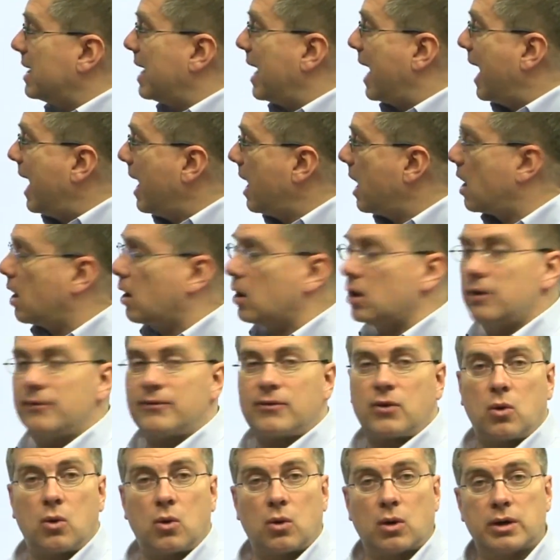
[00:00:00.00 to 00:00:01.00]
the air,
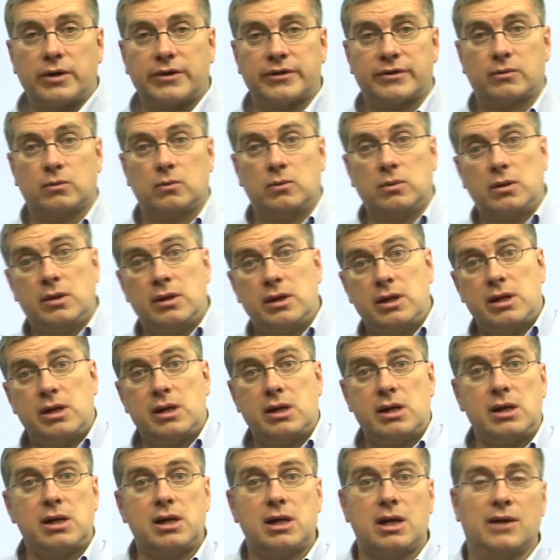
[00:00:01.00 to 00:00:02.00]
of course,
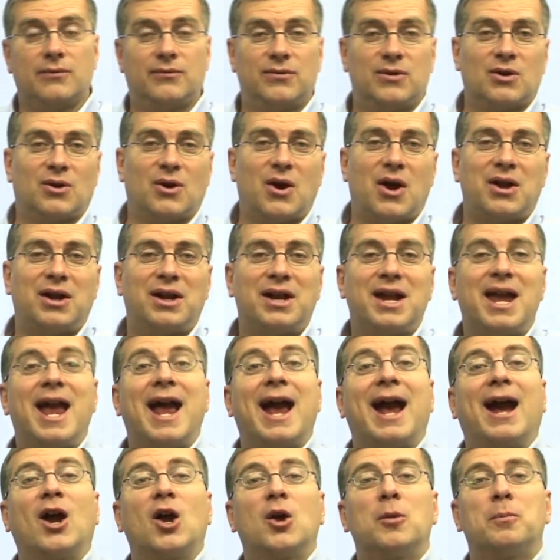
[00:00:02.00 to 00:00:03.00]
if you're on an
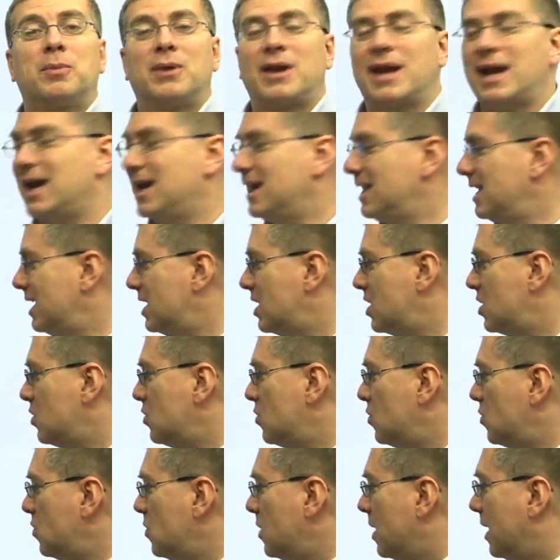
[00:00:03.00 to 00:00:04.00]
airplane,
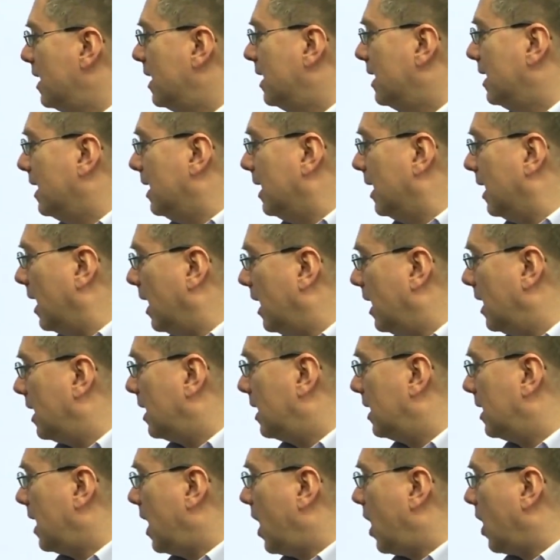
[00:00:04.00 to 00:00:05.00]
you
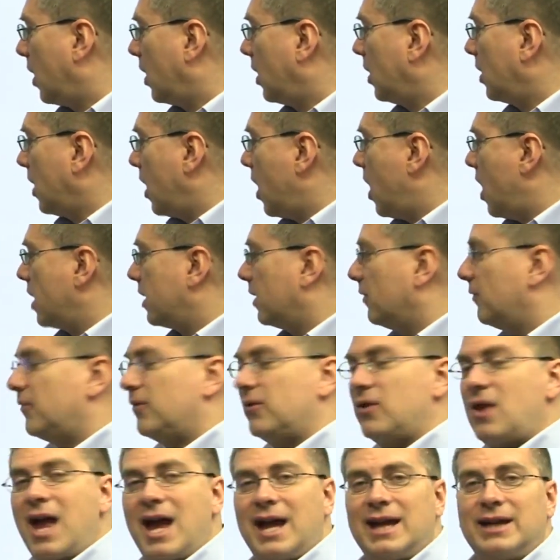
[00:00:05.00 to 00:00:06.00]
are on a
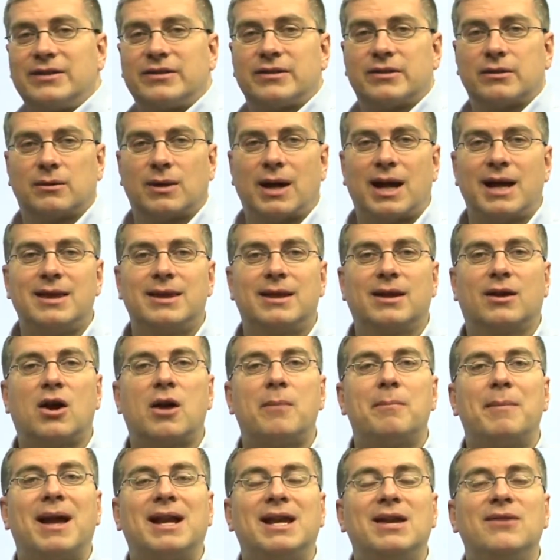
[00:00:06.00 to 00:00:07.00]
flight, right? There
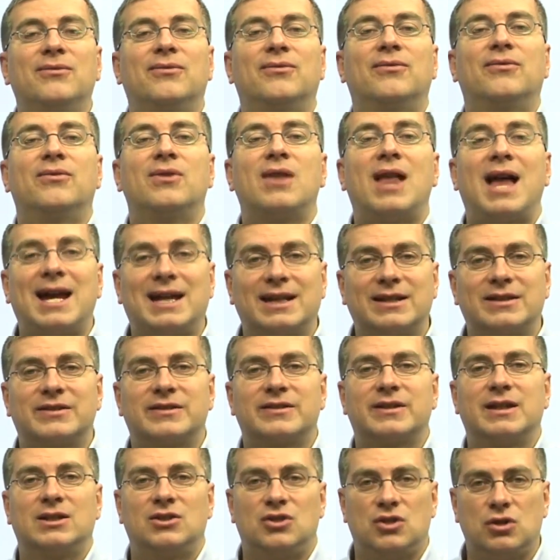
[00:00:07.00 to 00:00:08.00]
are many
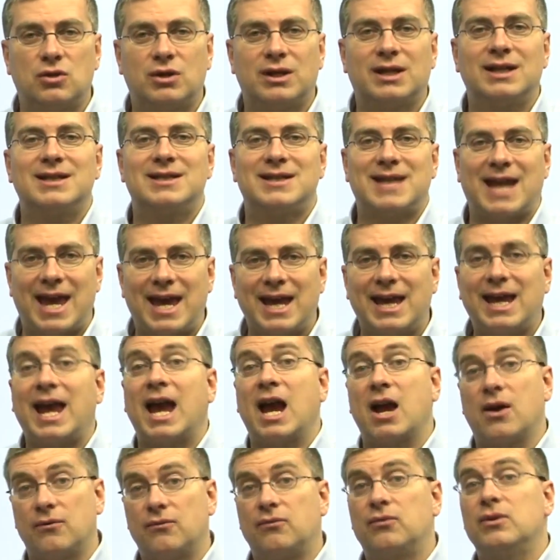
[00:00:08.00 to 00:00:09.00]
flights that you can take
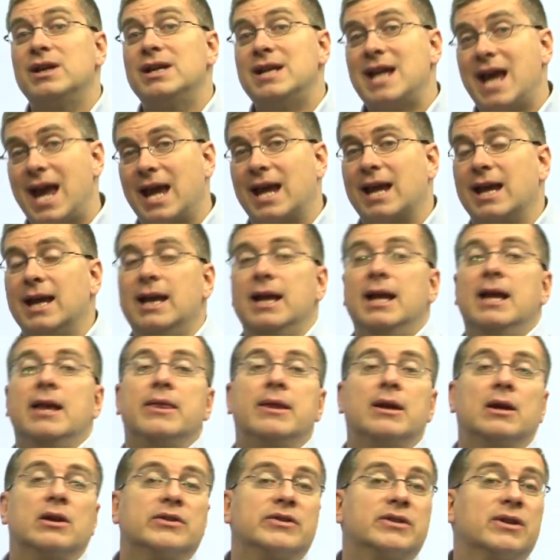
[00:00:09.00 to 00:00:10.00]
every day.
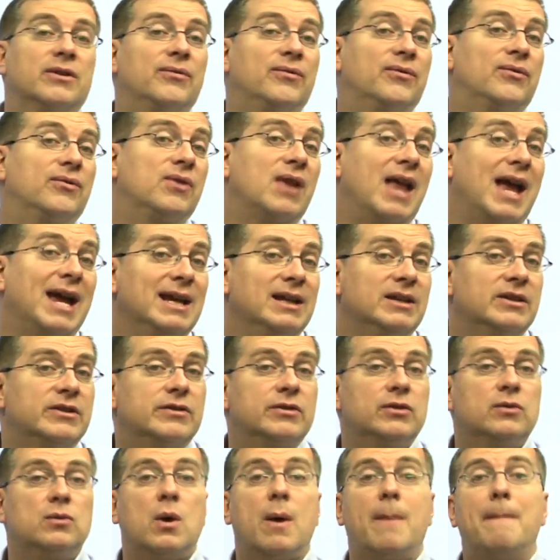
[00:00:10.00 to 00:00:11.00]
There's a flight
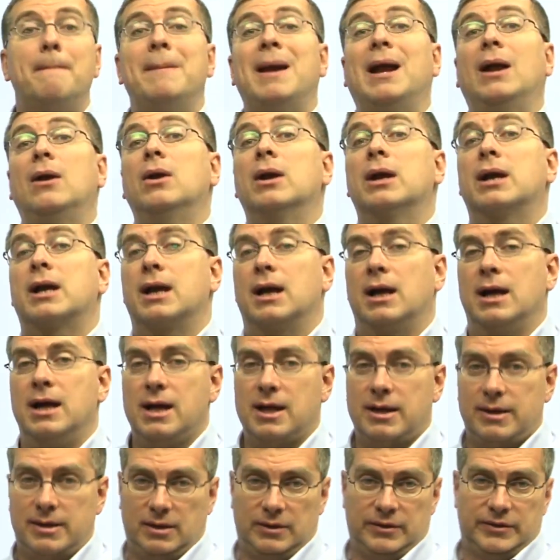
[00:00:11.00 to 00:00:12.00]
to America.
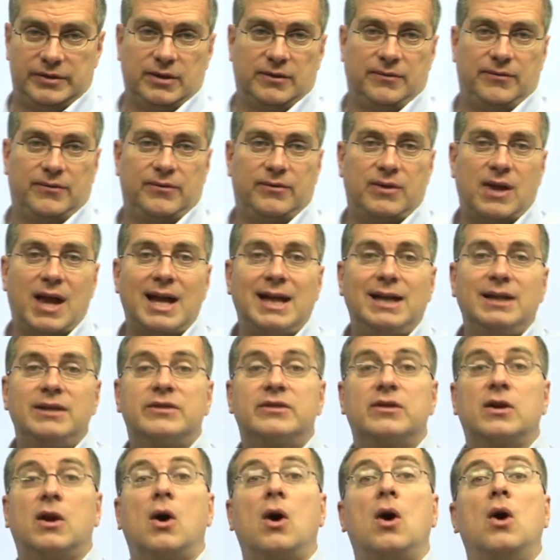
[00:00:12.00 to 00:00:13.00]
There's a flight
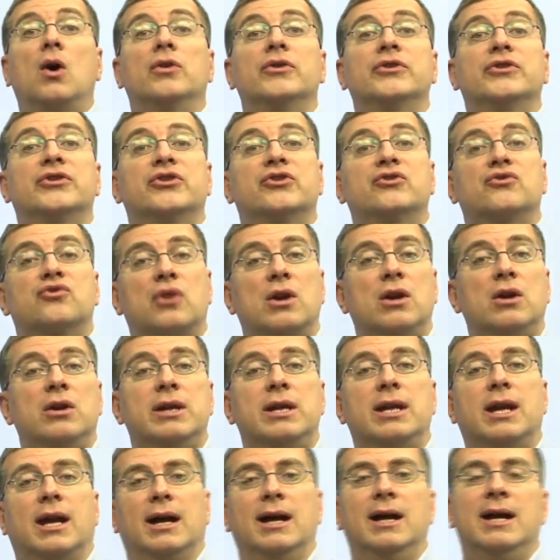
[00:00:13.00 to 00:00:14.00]
to
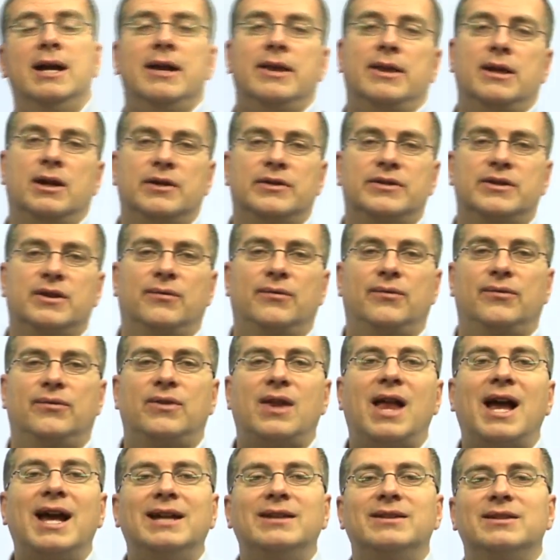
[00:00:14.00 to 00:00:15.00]
Australia. There's a
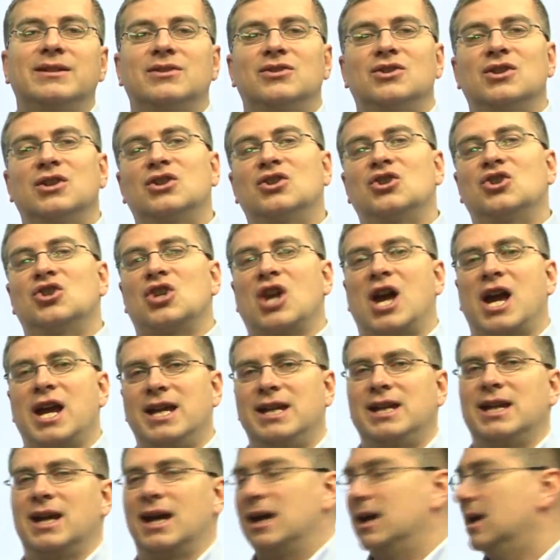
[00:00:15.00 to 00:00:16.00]
flight to
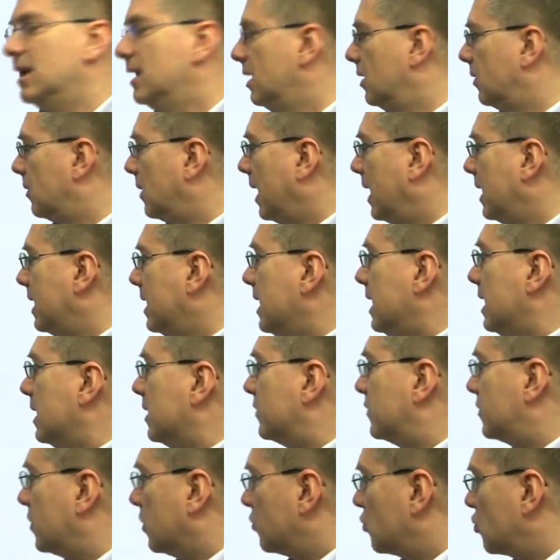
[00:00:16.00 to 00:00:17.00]
China, right?
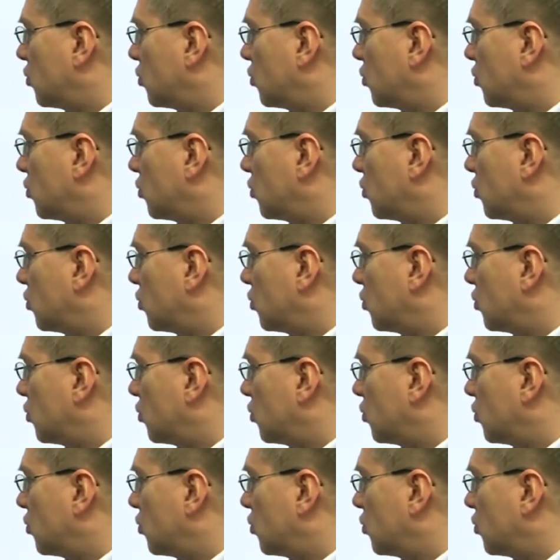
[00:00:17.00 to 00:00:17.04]
So